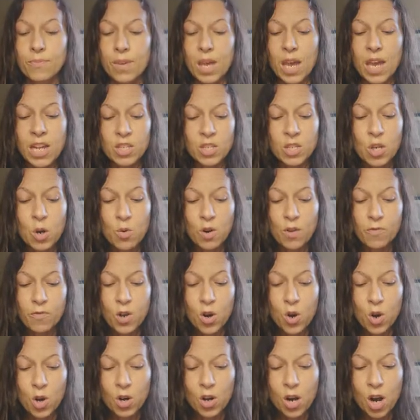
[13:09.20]
And so if
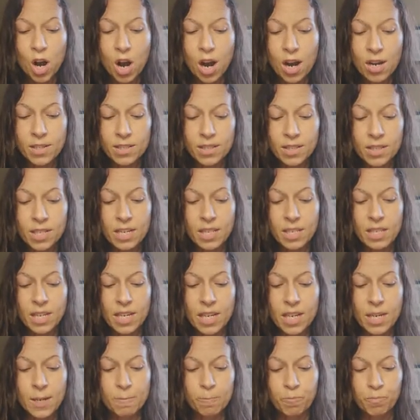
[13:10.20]
you're
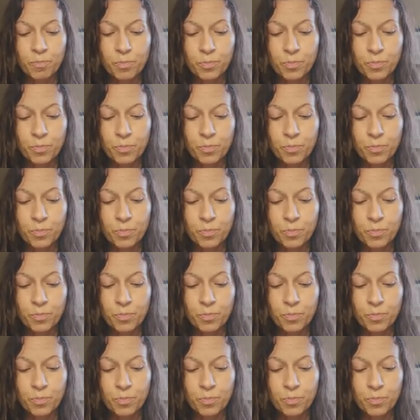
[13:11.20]
constantly